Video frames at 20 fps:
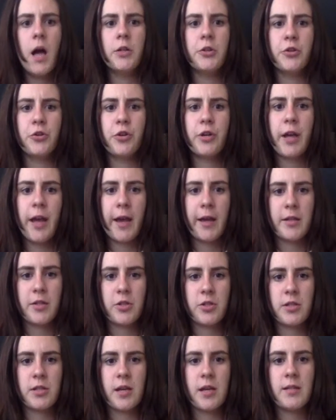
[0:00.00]
During
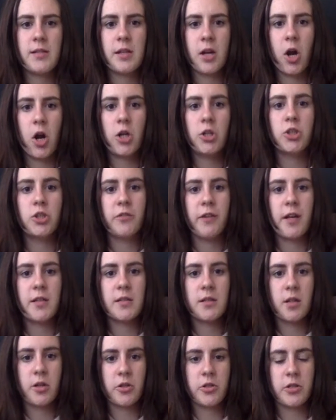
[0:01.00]
exercise, the
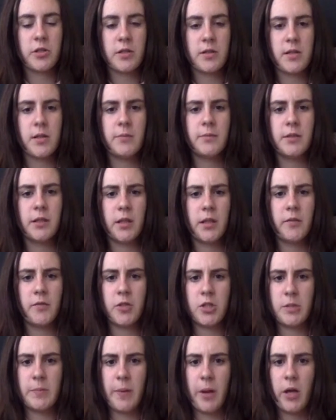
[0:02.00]
cardiovascular system
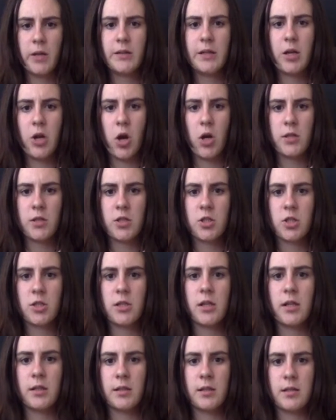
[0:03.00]
delivers blood and oxygen
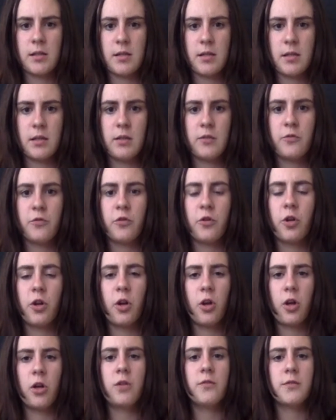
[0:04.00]
that is needed for a
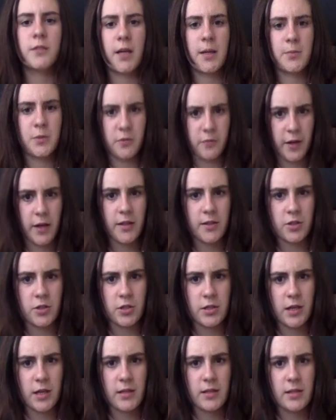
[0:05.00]
lot of types of
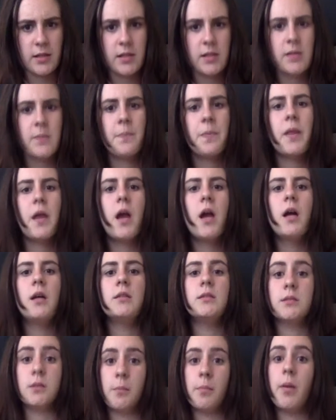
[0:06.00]
exercises.
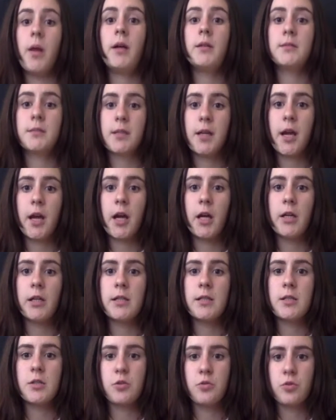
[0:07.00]
The blood
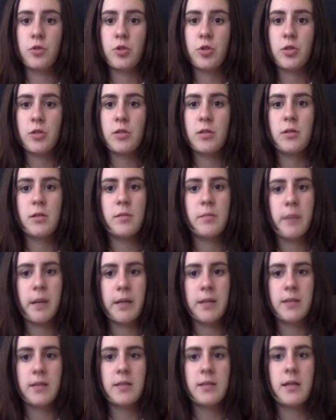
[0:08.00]
carries nutrients to the
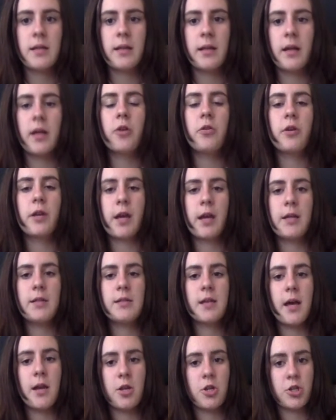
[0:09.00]
muscles and then
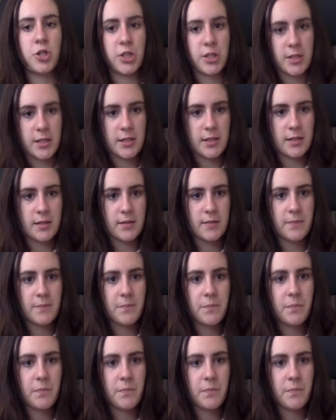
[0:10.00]
creates energy needed.